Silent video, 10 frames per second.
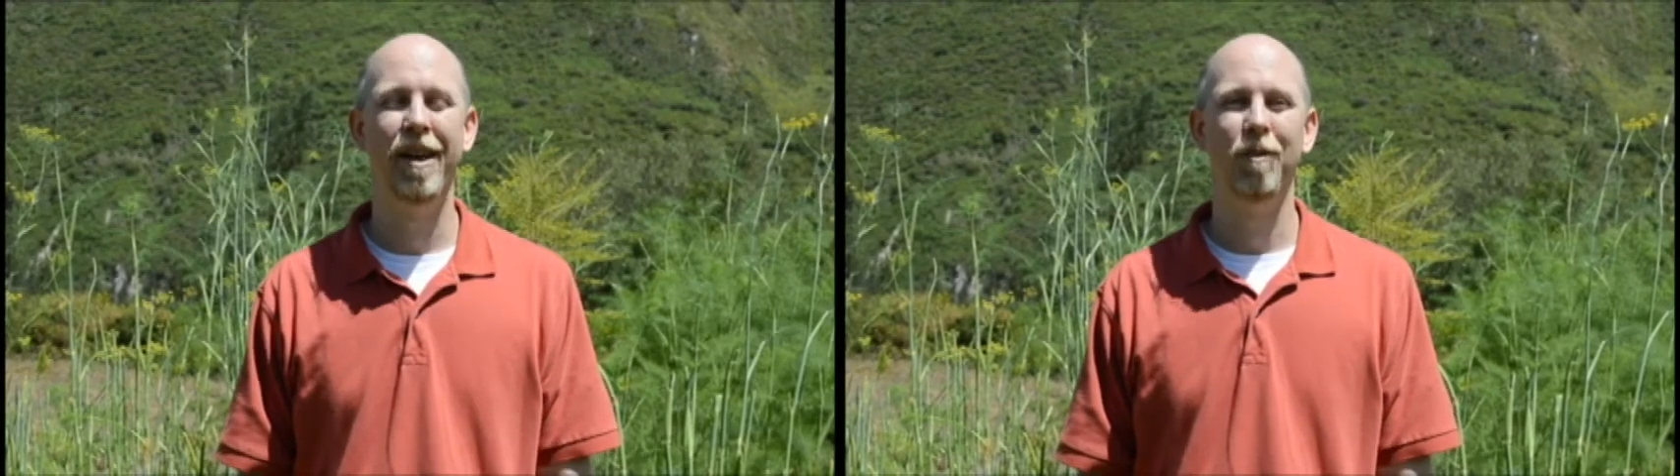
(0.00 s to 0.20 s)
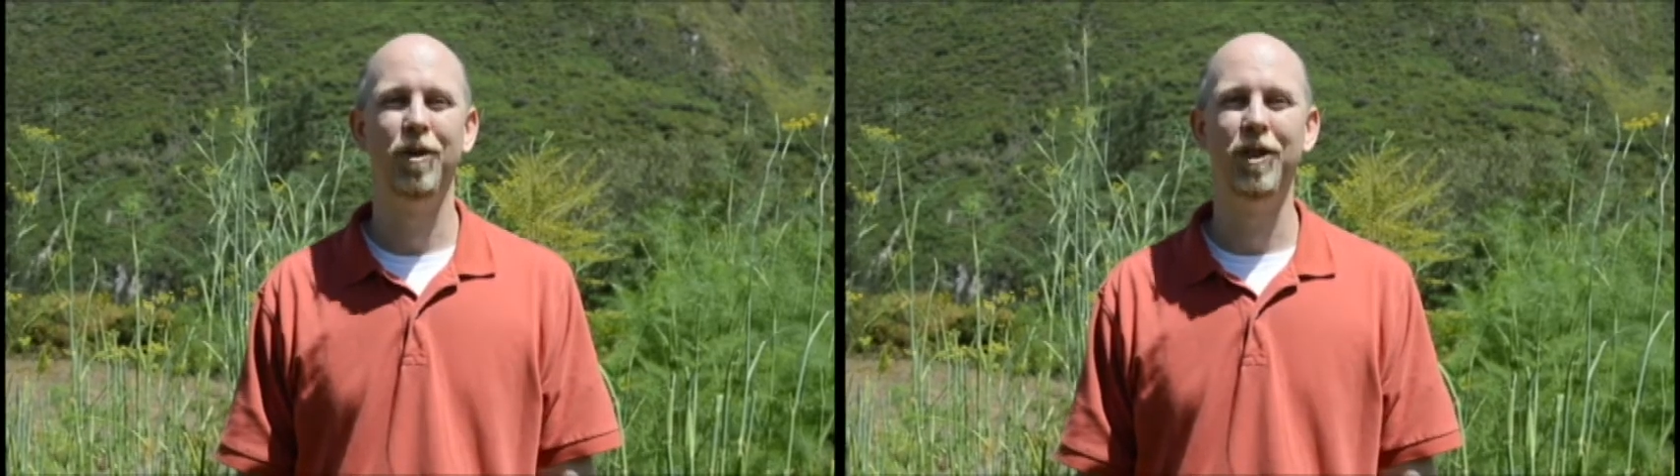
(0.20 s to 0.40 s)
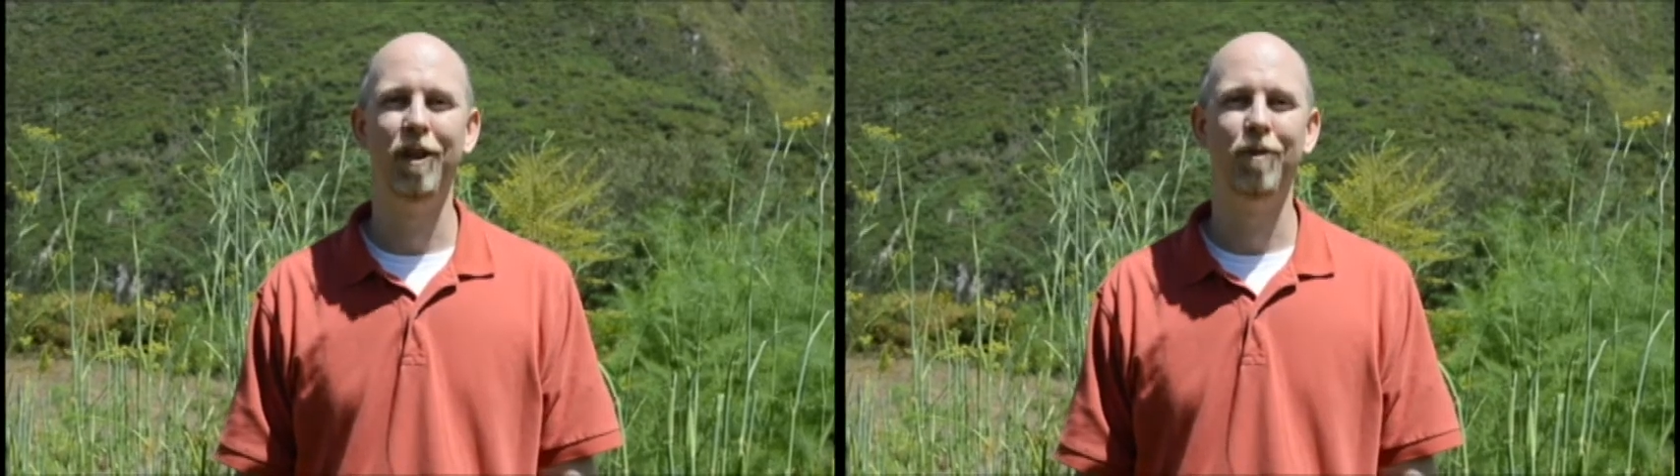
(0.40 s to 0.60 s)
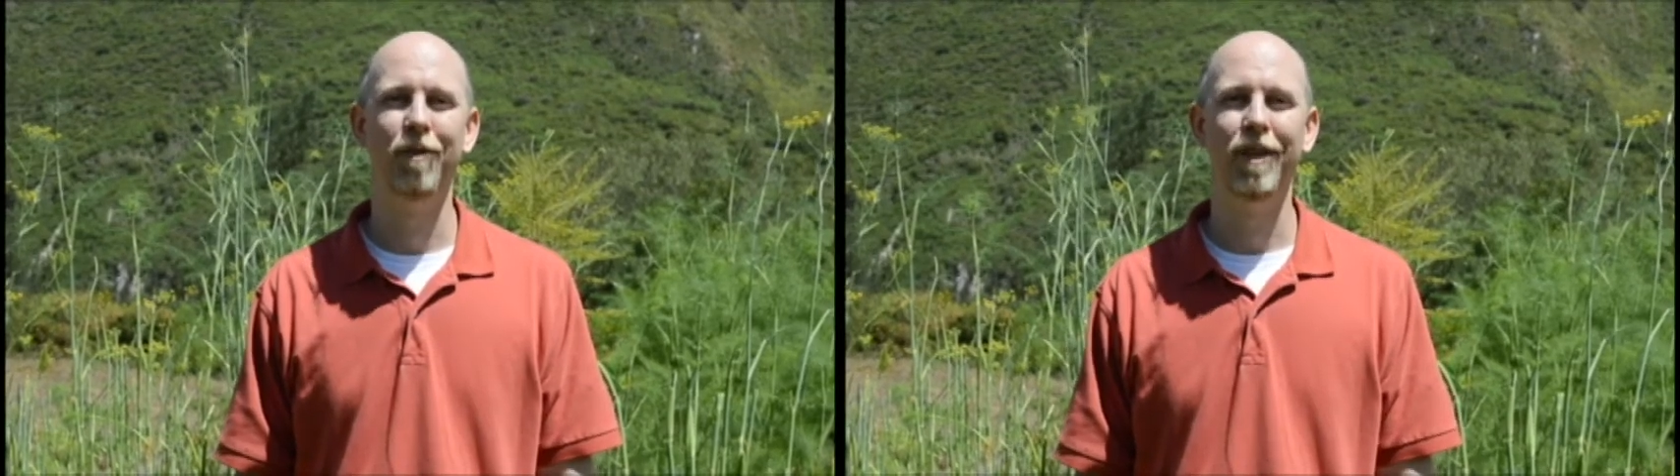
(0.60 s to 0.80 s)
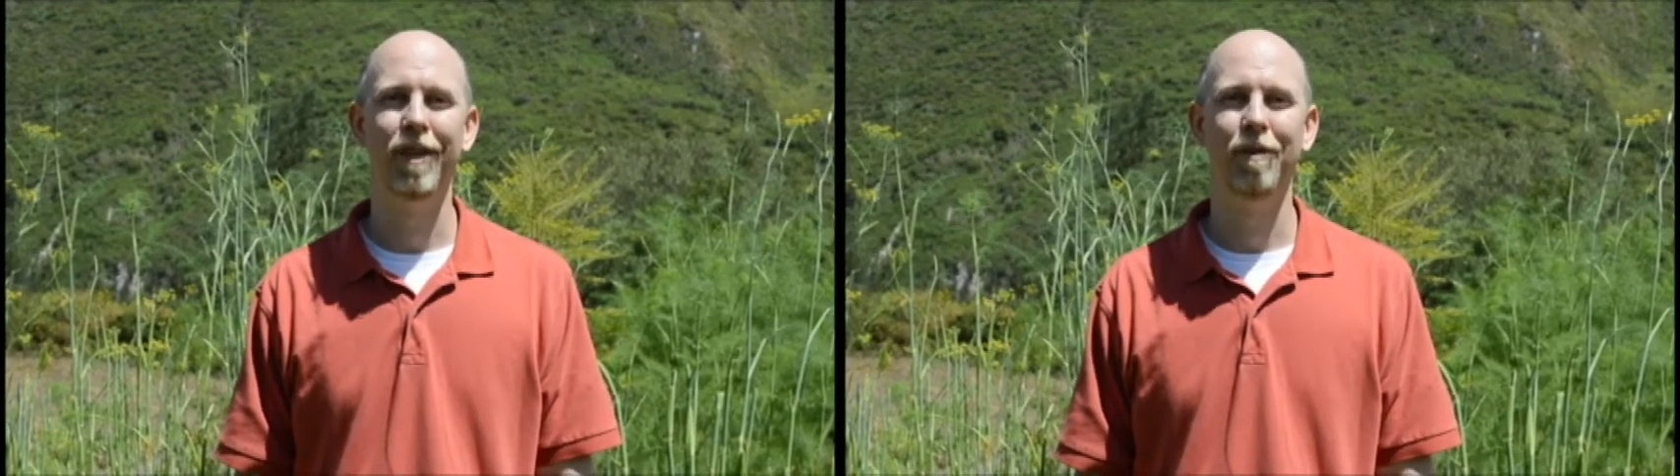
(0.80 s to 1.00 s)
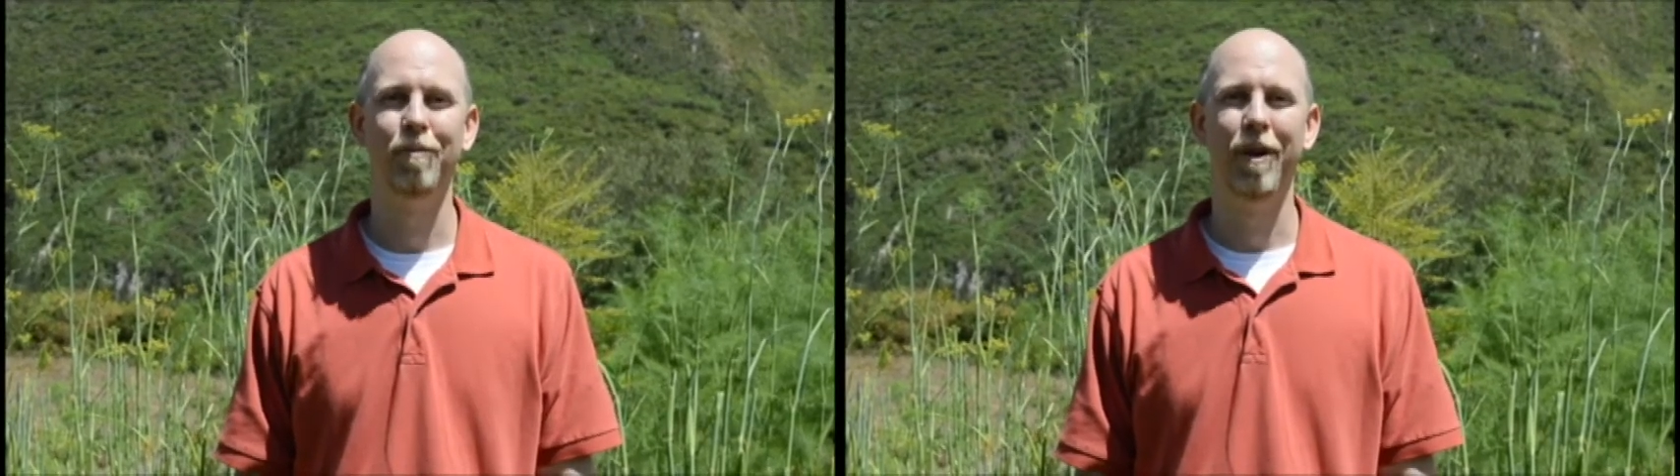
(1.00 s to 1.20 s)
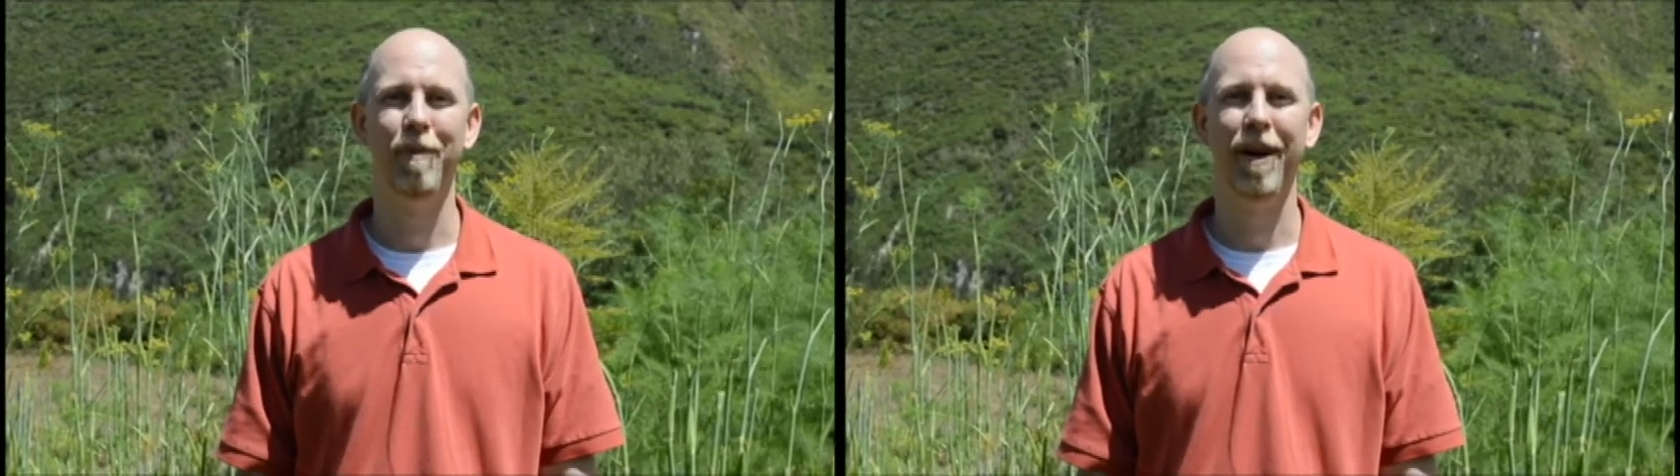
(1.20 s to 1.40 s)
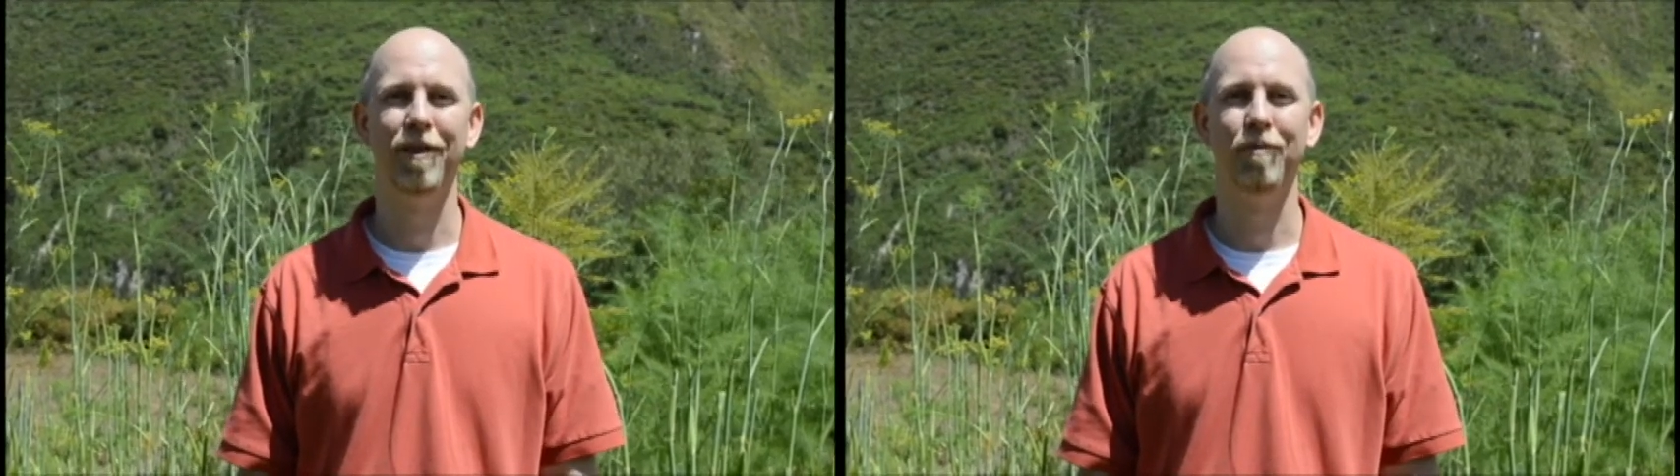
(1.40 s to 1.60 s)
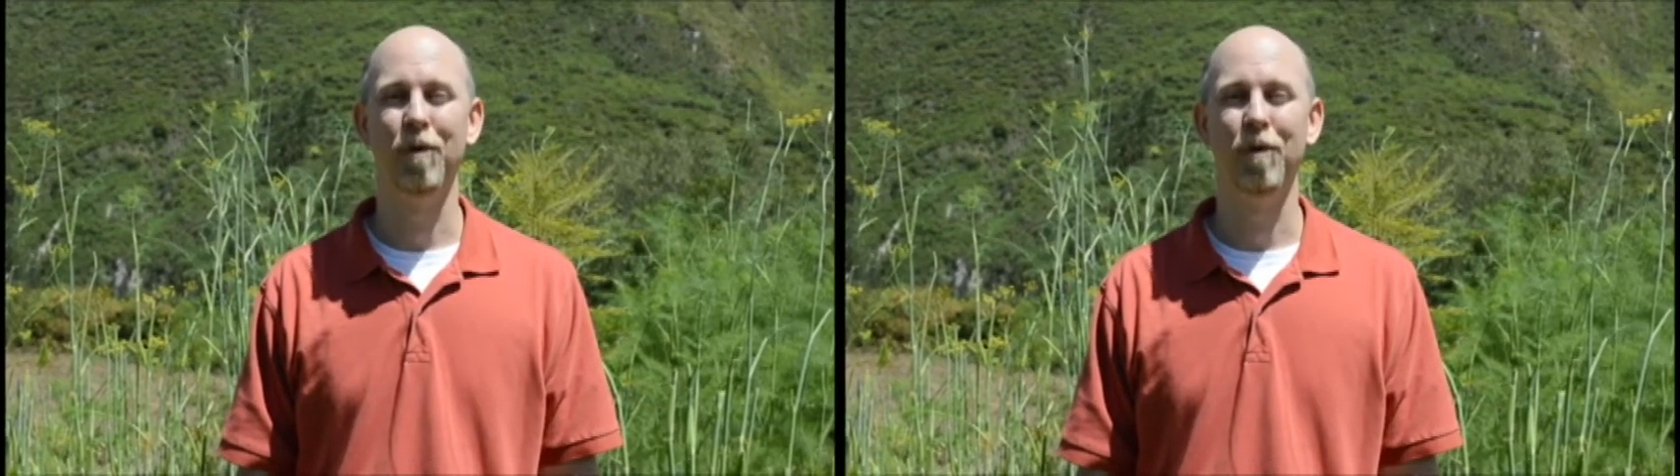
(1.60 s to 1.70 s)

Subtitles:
We shared with them about